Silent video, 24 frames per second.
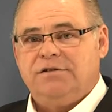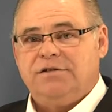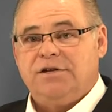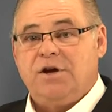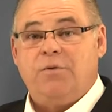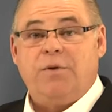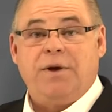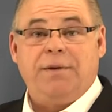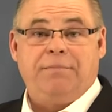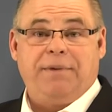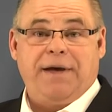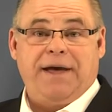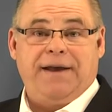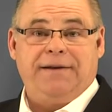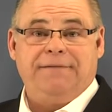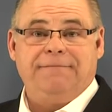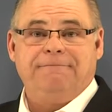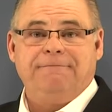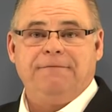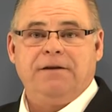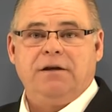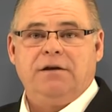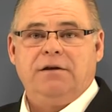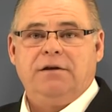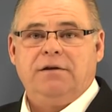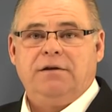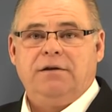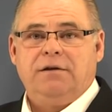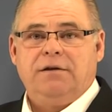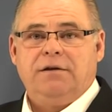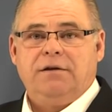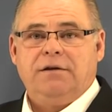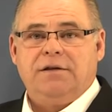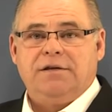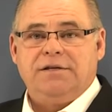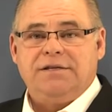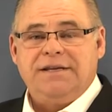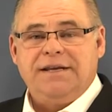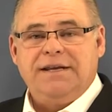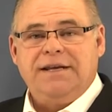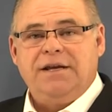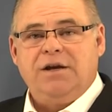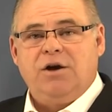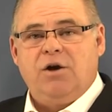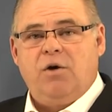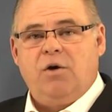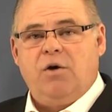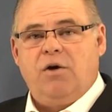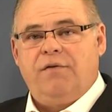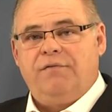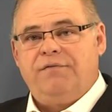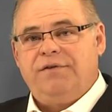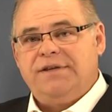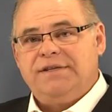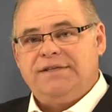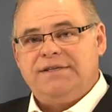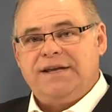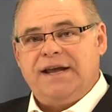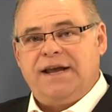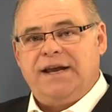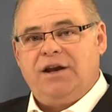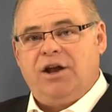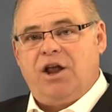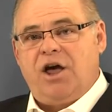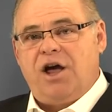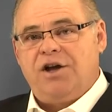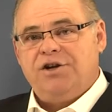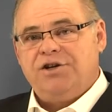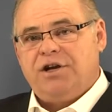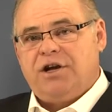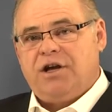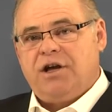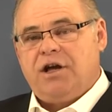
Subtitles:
Zoe Pedden, the CEO of Insane Logic,